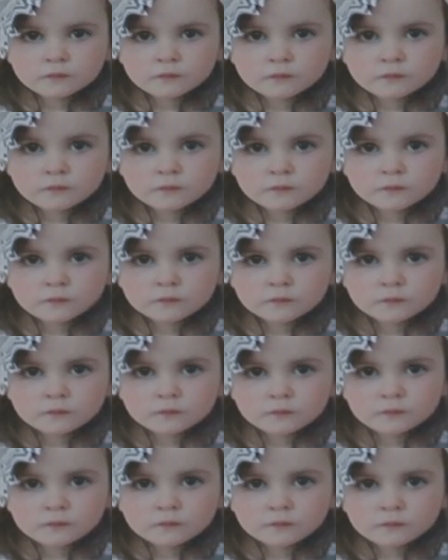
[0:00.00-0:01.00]

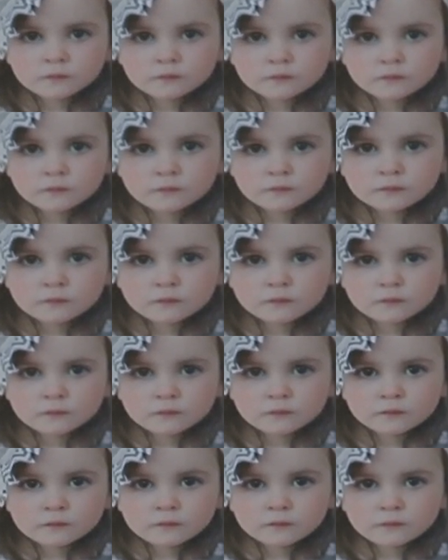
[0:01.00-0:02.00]

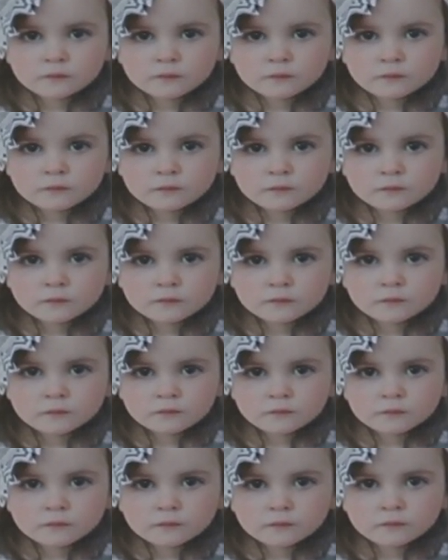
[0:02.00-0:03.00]

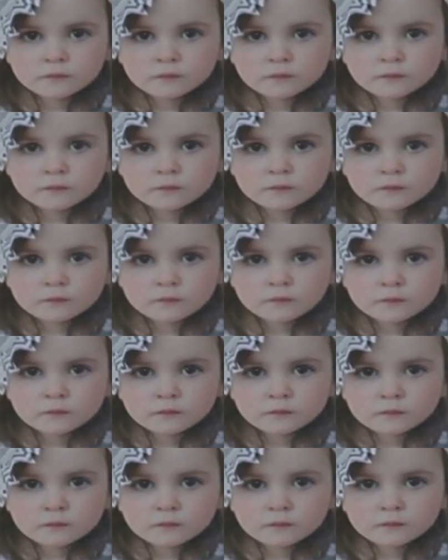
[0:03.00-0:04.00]

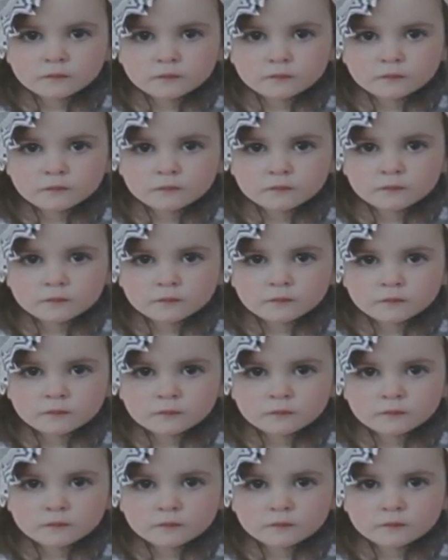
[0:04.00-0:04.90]
This person isn't speaking.